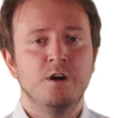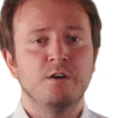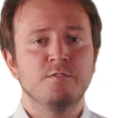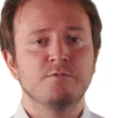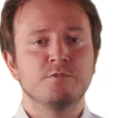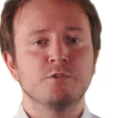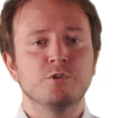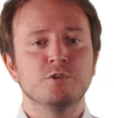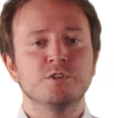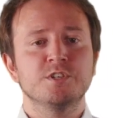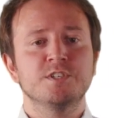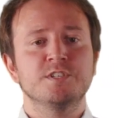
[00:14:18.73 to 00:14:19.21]

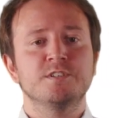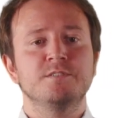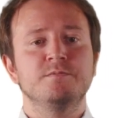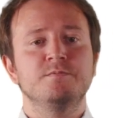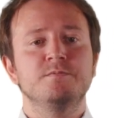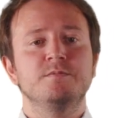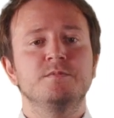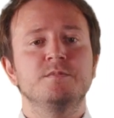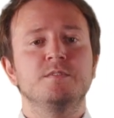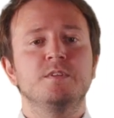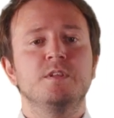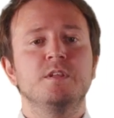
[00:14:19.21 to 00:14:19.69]
Of course,
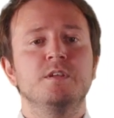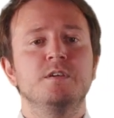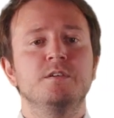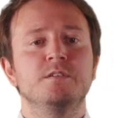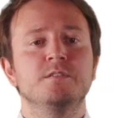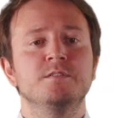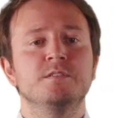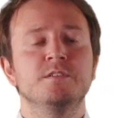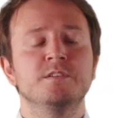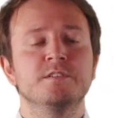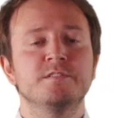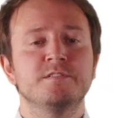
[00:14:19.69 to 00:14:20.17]

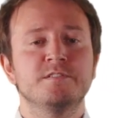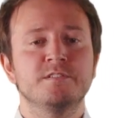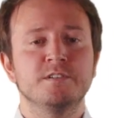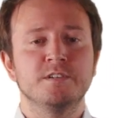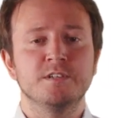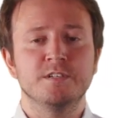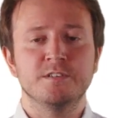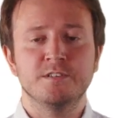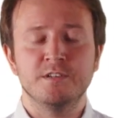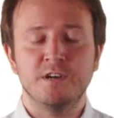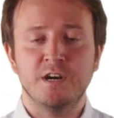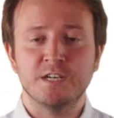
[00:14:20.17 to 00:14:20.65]

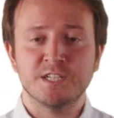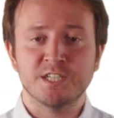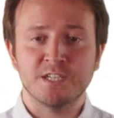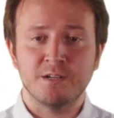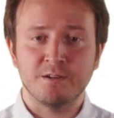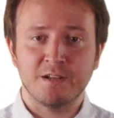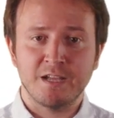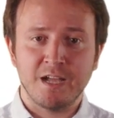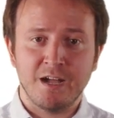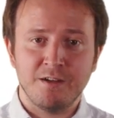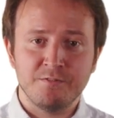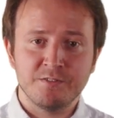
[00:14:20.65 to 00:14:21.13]
there are
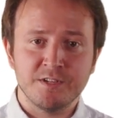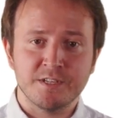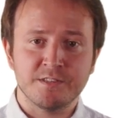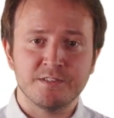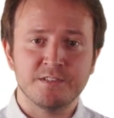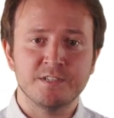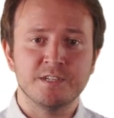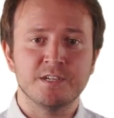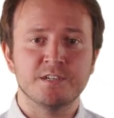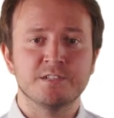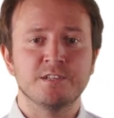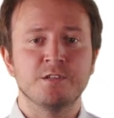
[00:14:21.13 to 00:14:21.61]
some
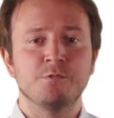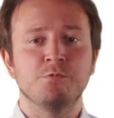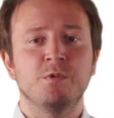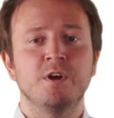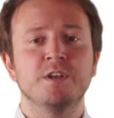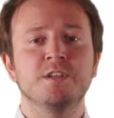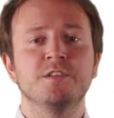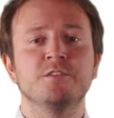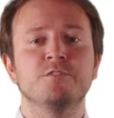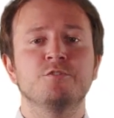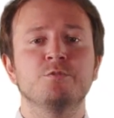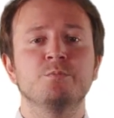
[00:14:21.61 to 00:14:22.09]
caveats here that
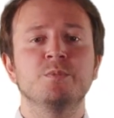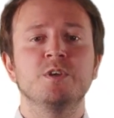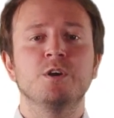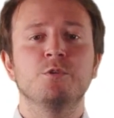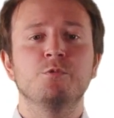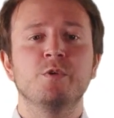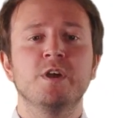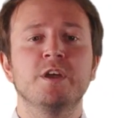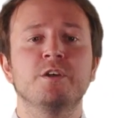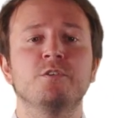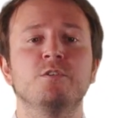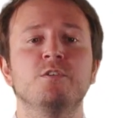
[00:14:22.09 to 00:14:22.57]
one needs to be
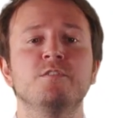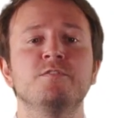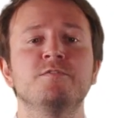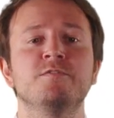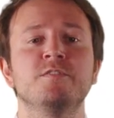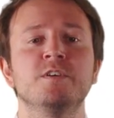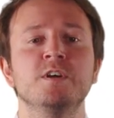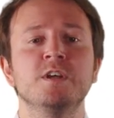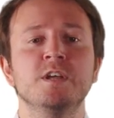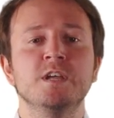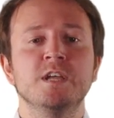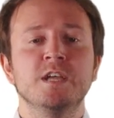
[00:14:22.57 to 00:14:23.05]
aware
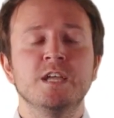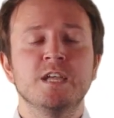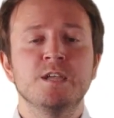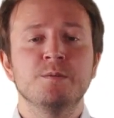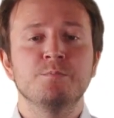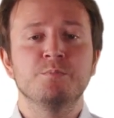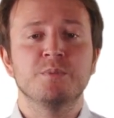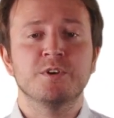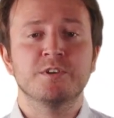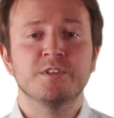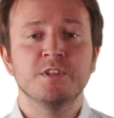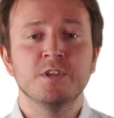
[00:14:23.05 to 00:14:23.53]
of.
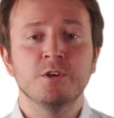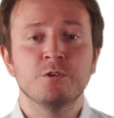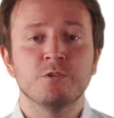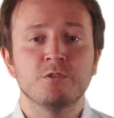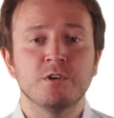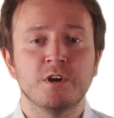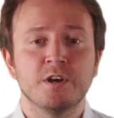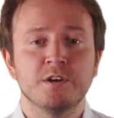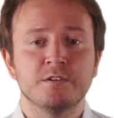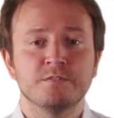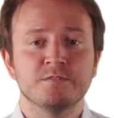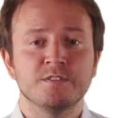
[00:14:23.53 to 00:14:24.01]
In
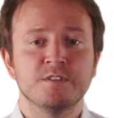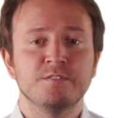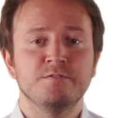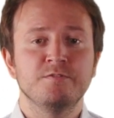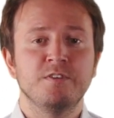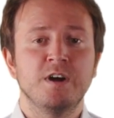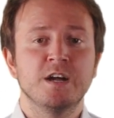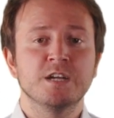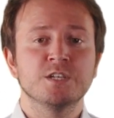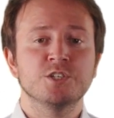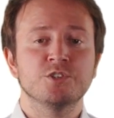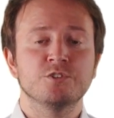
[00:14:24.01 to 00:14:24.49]
particular, the
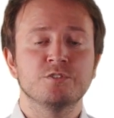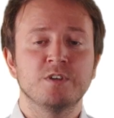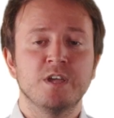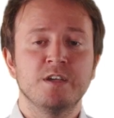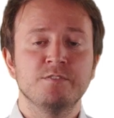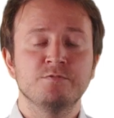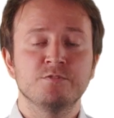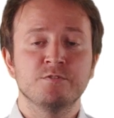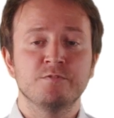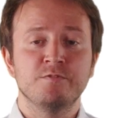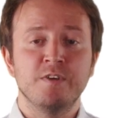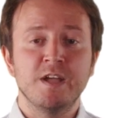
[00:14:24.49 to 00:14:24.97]
function
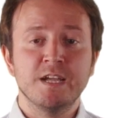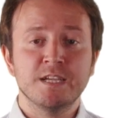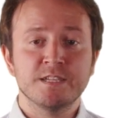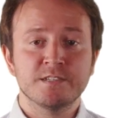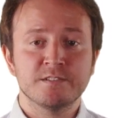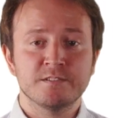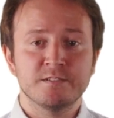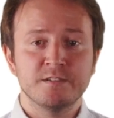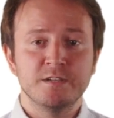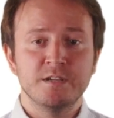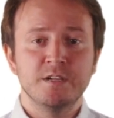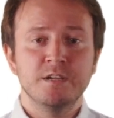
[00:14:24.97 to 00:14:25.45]
f of
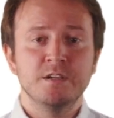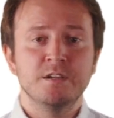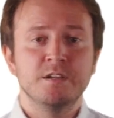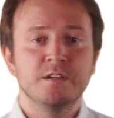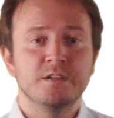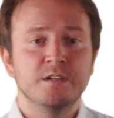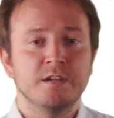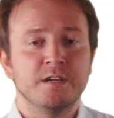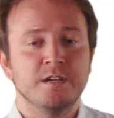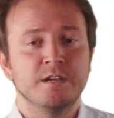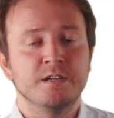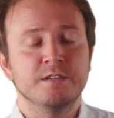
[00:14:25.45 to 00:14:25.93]
x
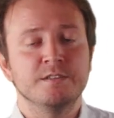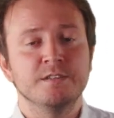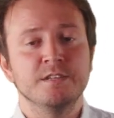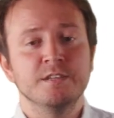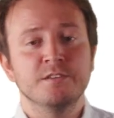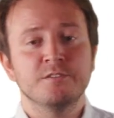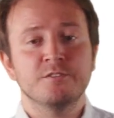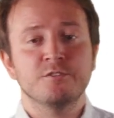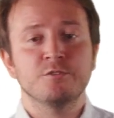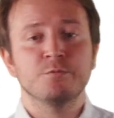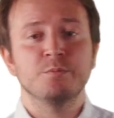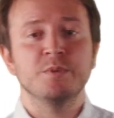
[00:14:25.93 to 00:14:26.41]

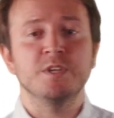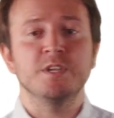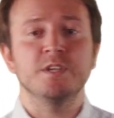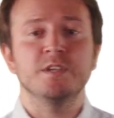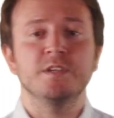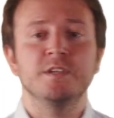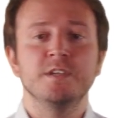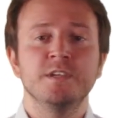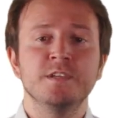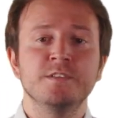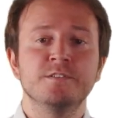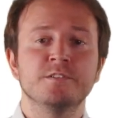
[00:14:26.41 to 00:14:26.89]
needs to
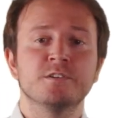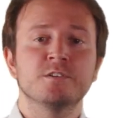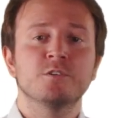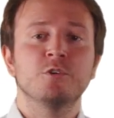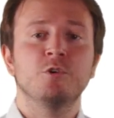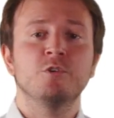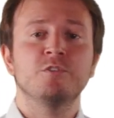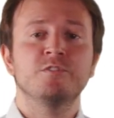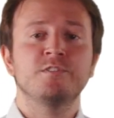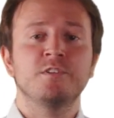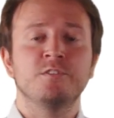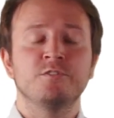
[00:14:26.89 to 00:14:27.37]
be either
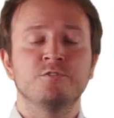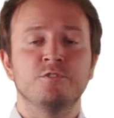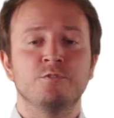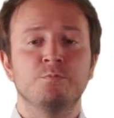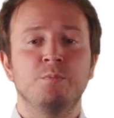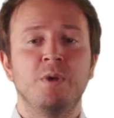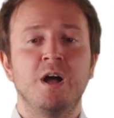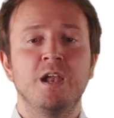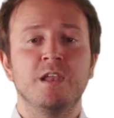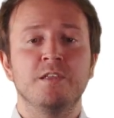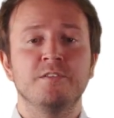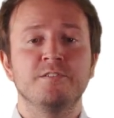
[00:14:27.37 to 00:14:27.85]
constant
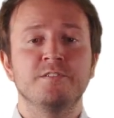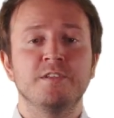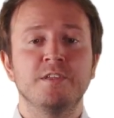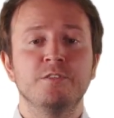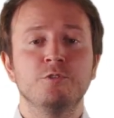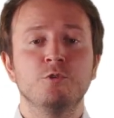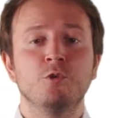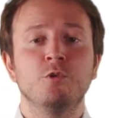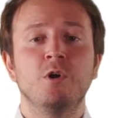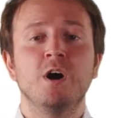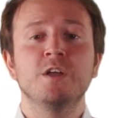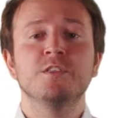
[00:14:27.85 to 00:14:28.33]
or balanced,
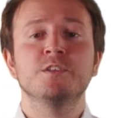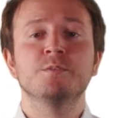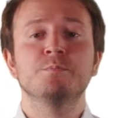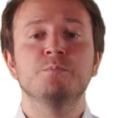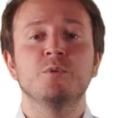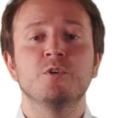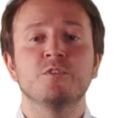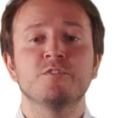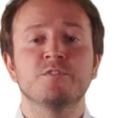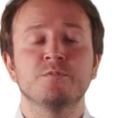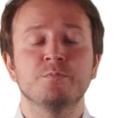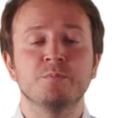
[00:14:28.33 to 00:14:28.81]
and no other
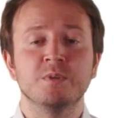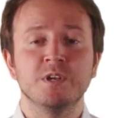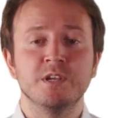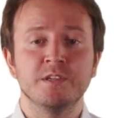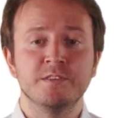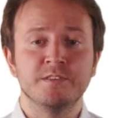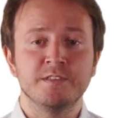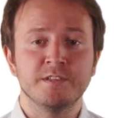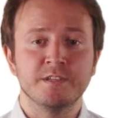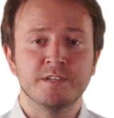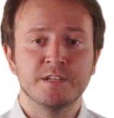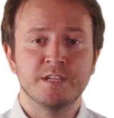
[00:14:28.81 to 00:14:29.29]

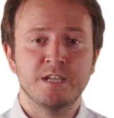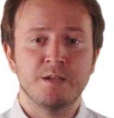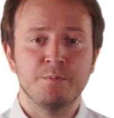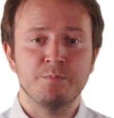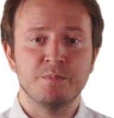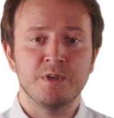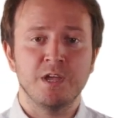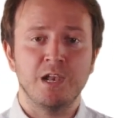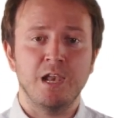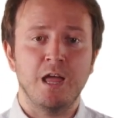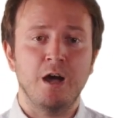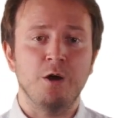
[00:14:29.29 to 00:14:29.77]
possibility
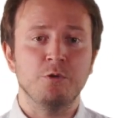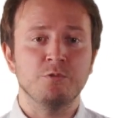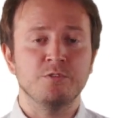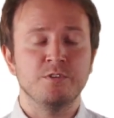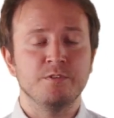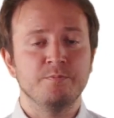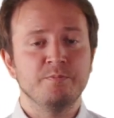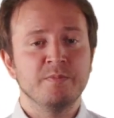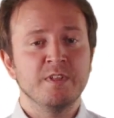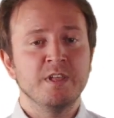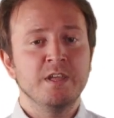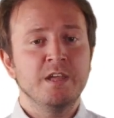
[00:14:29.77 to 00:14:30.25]
can be
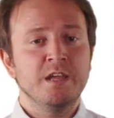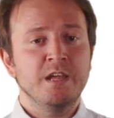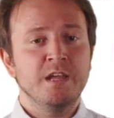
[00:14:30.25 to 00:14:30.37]
allowed.